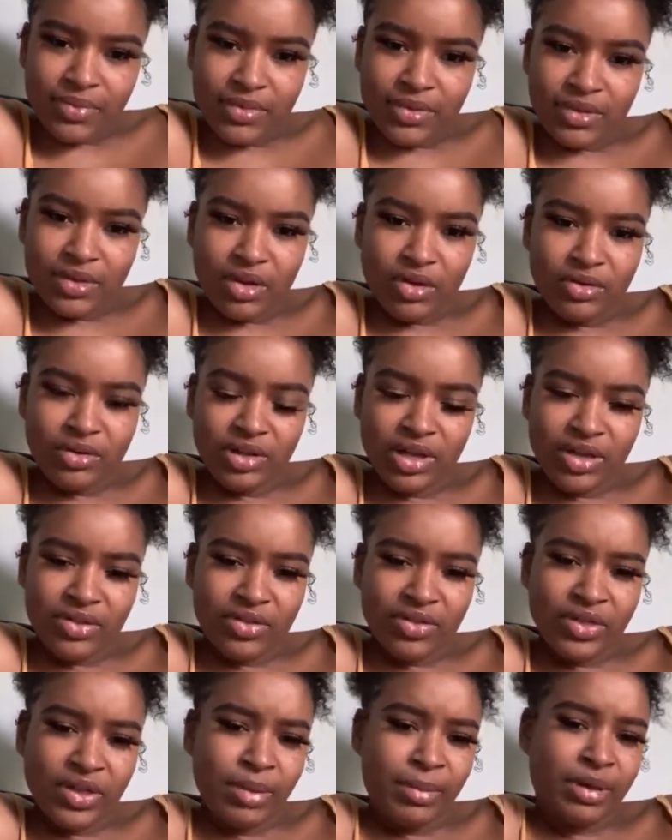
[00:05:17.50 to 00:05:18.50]
The only other
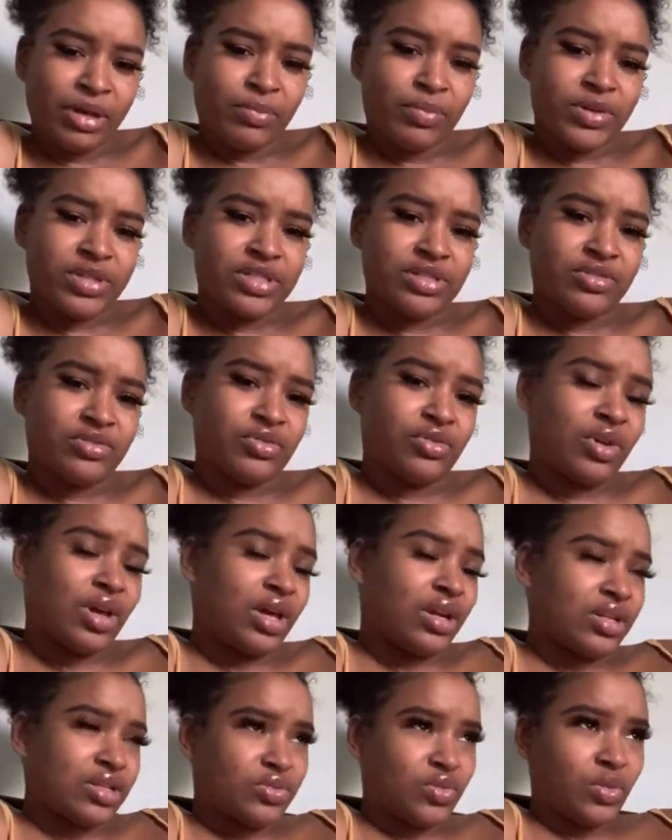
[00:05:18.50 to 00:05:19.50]
thing about the presidential
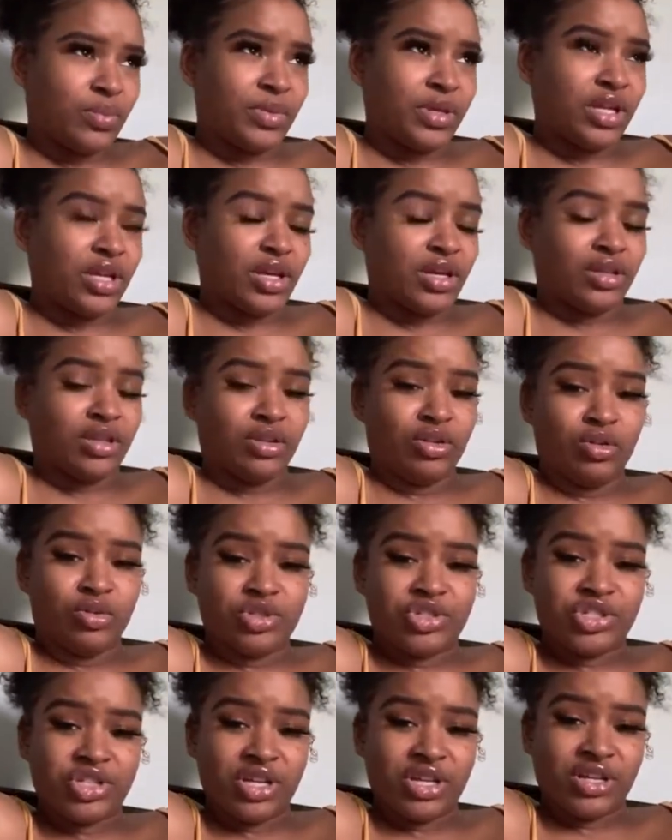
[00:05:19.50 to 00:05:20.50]
campaign will be the
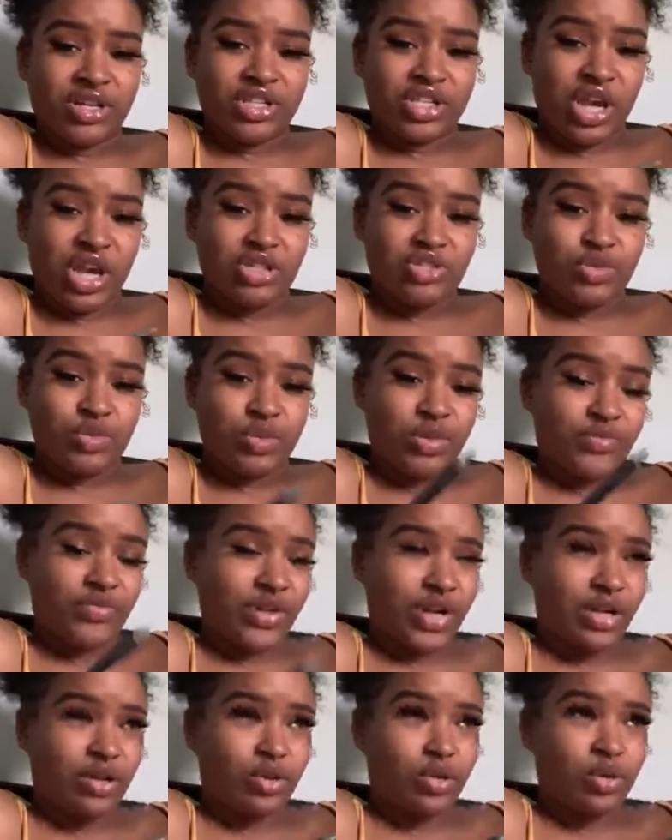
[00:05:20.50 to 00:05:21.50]
little shit. Did y'all tune in
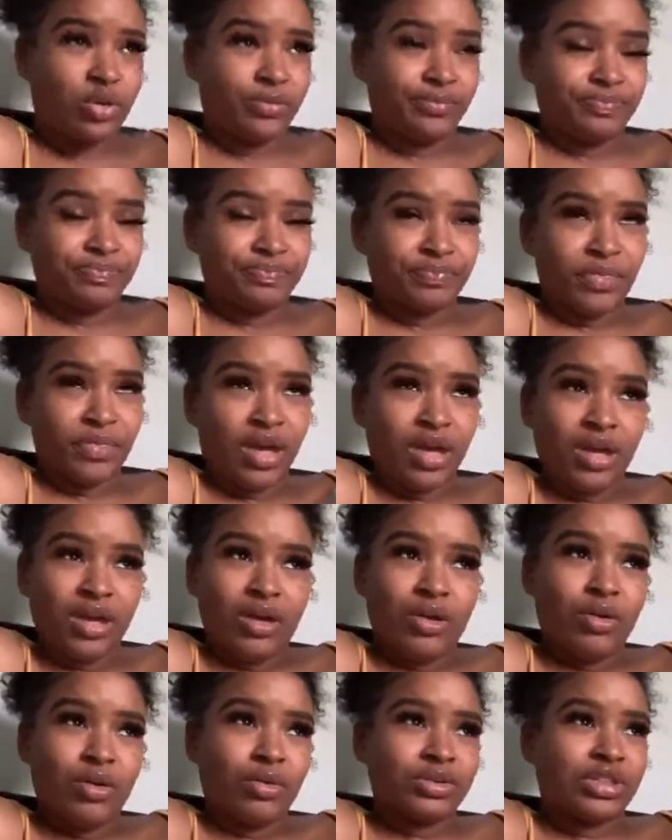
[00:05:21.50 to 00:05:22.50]
for that little?
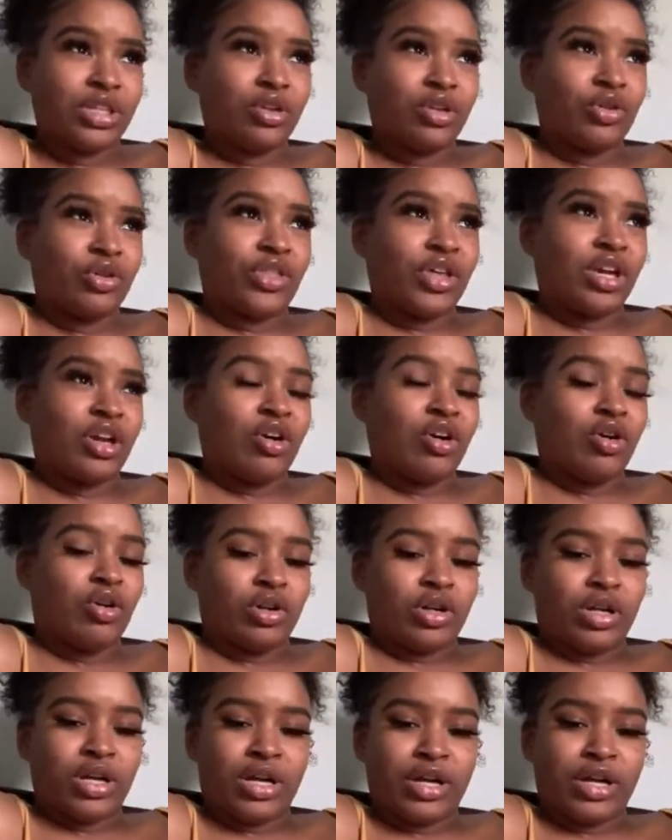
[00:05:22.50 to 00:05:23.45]
What was the little thing called?